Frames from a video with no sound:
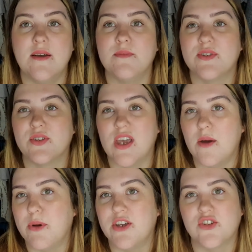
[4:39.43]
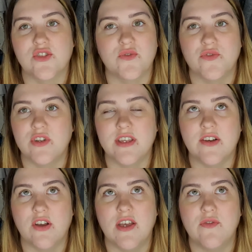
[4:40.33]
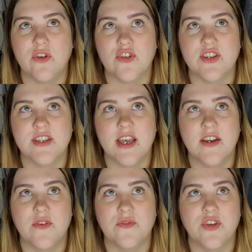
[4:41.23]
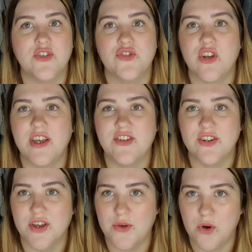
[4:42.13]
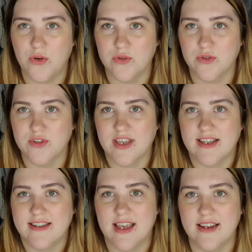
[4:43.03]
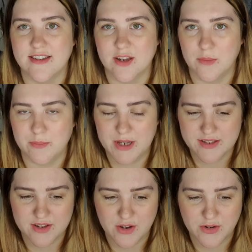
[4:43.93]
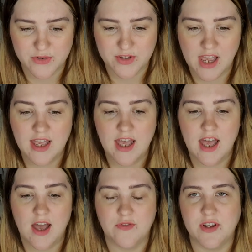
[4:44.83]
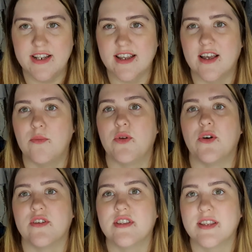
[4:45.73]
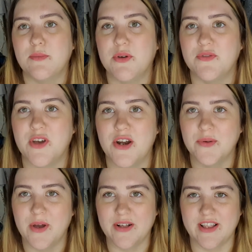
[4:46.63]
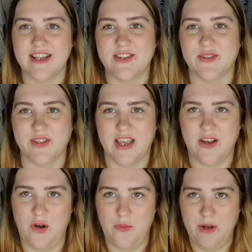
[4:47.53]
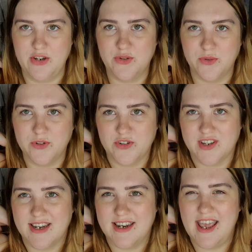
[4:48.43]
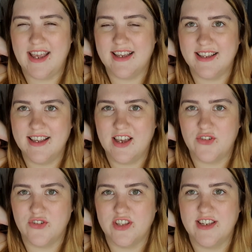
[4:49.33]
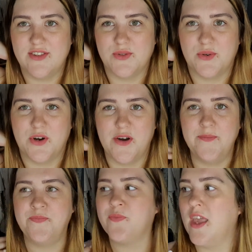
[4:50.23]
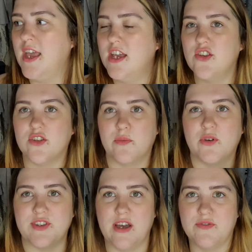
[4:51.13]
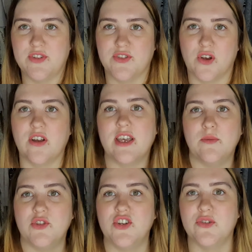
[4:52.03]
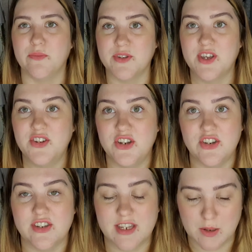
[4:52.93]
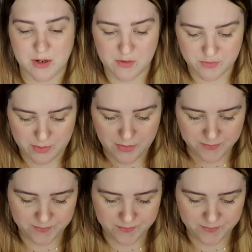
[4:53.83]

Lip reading: So yeah, but it's just really great for just kind of stretching out all those like tensed up muscles. I find like I'm not sleeping very well, like so like all my shoulders and neck gets really sore just because I have to sort of keep changing position just to keep comfortable.